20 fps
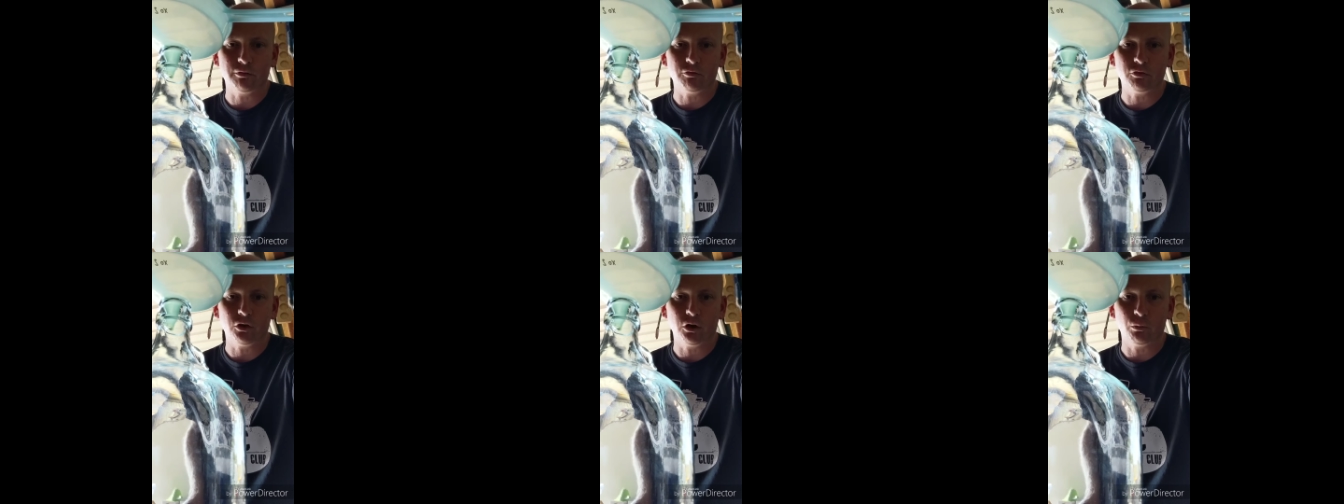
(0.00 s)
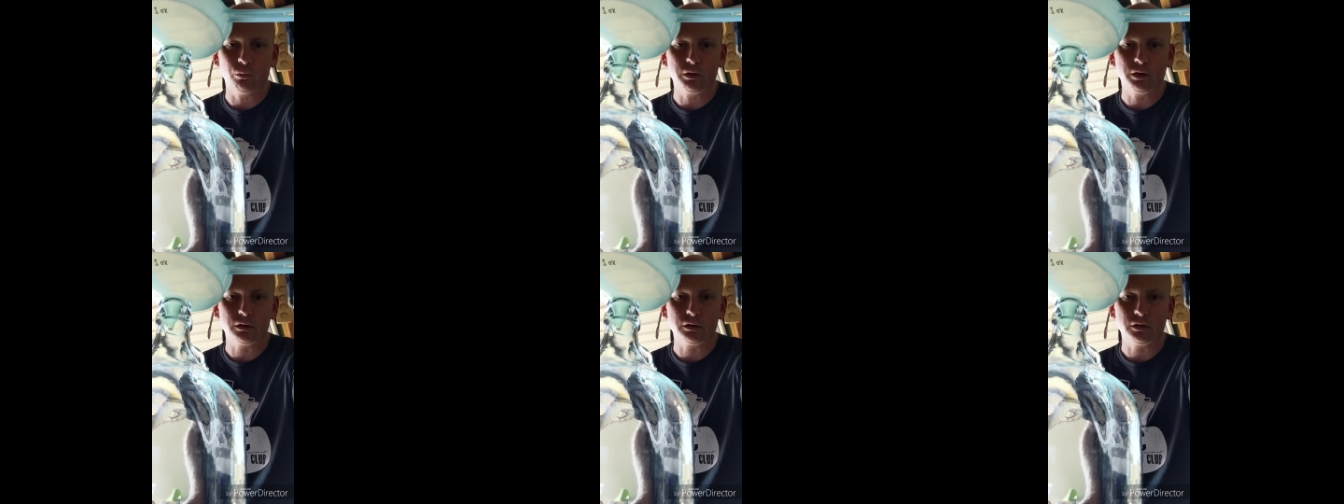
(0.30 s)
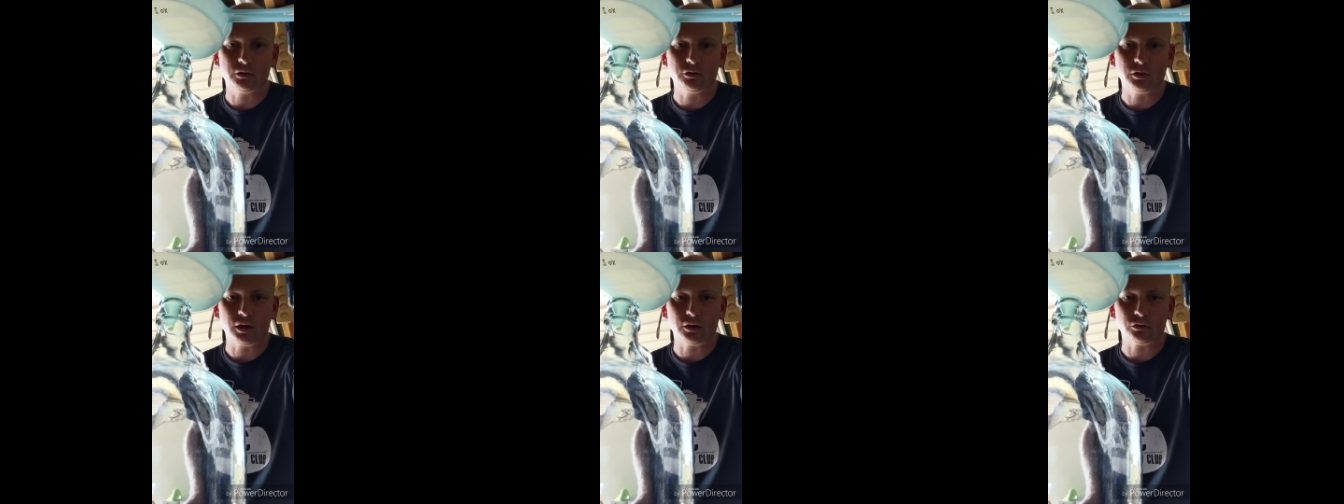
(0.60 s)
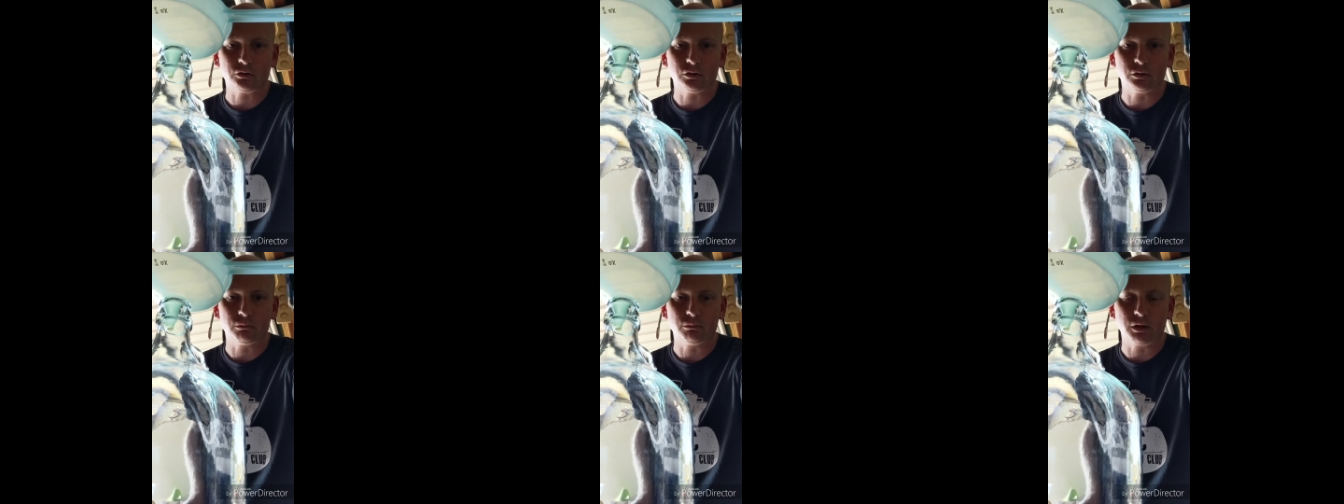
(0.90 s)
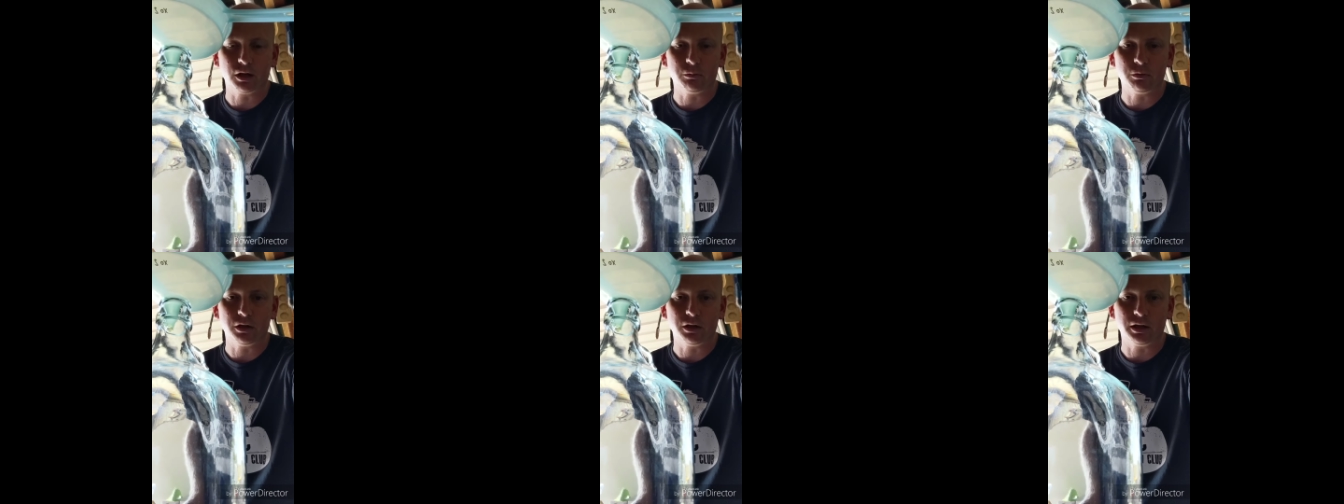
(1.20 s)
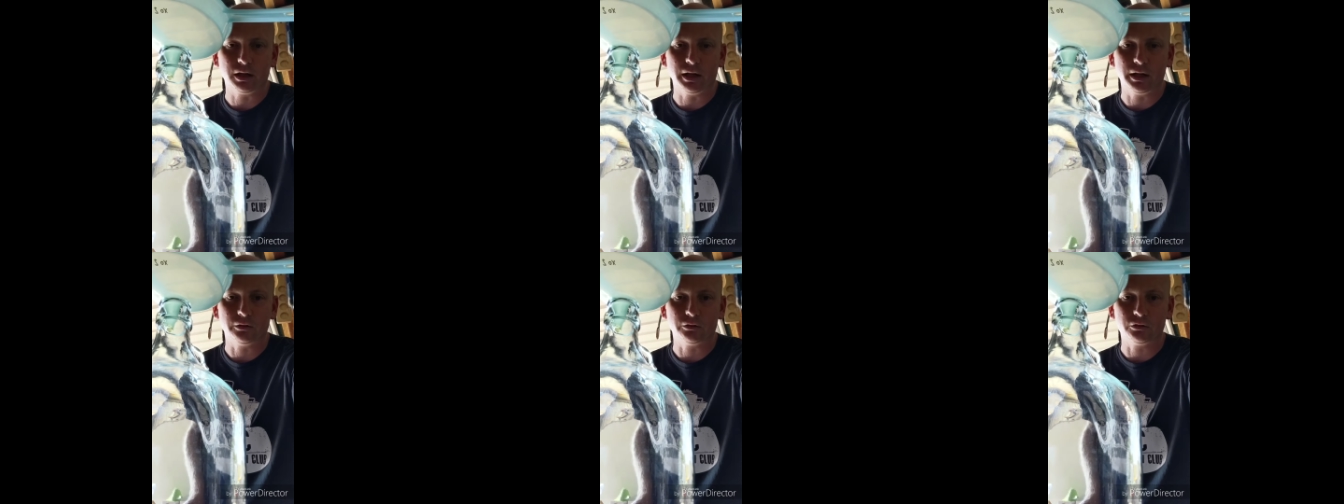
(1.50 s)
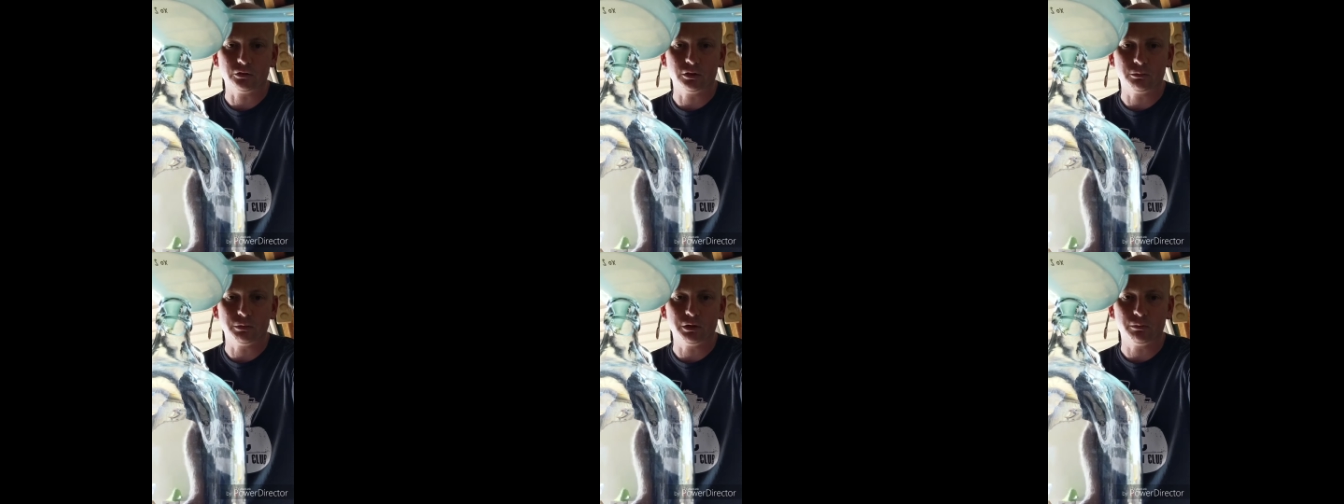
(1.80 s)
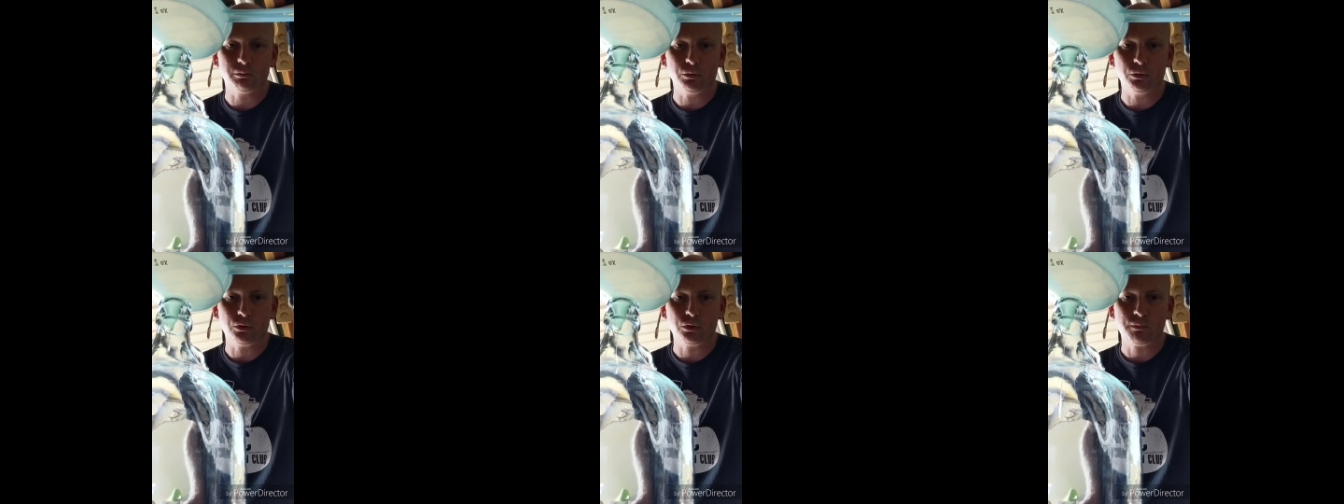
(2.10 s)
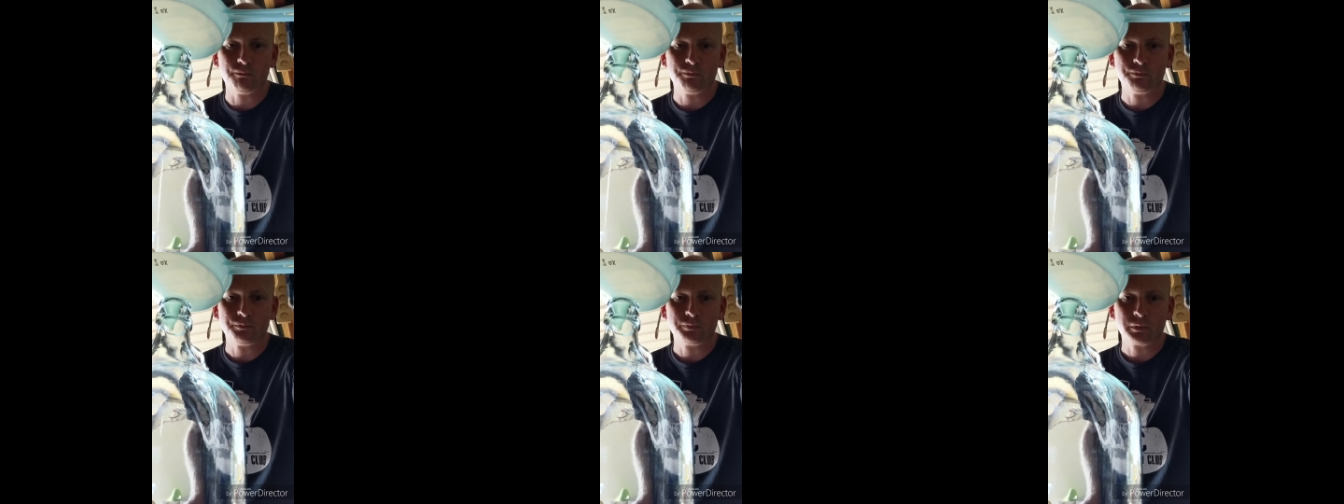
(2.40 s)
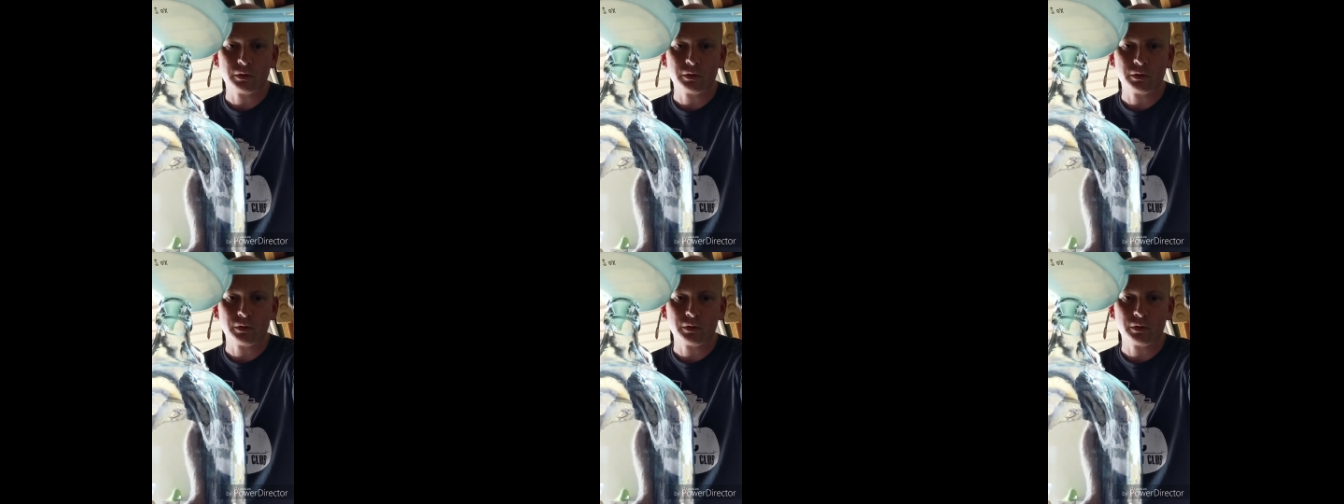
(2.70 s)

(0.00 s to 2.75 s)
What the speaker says: If not, we can adjust it, maybe enhance it a bit more.